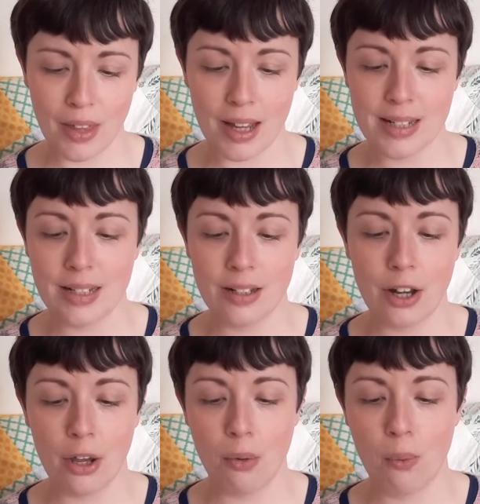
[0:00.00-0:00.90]
that I didn't
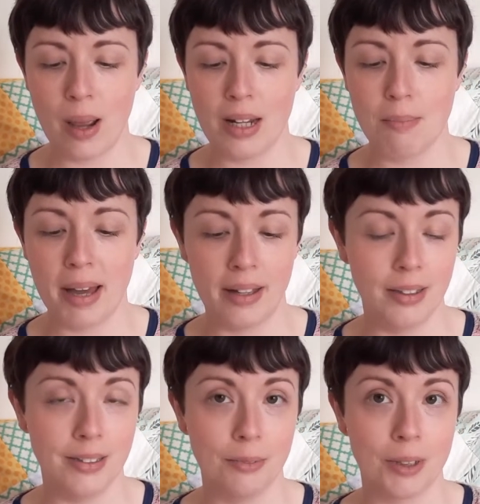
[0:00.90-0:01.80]
know any
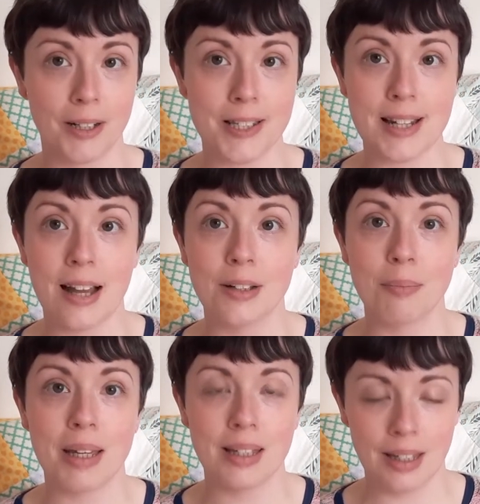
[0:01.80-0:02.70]
better when I started
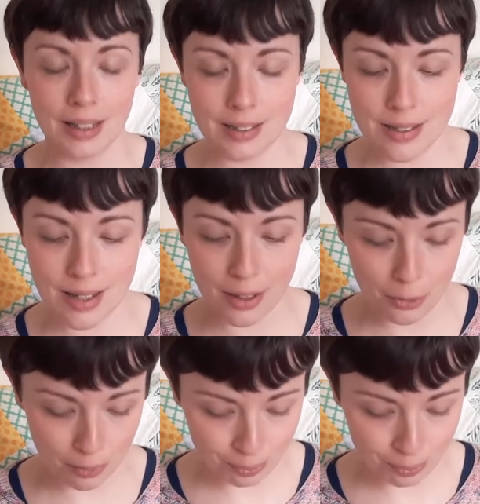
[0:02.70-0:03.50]
making it. So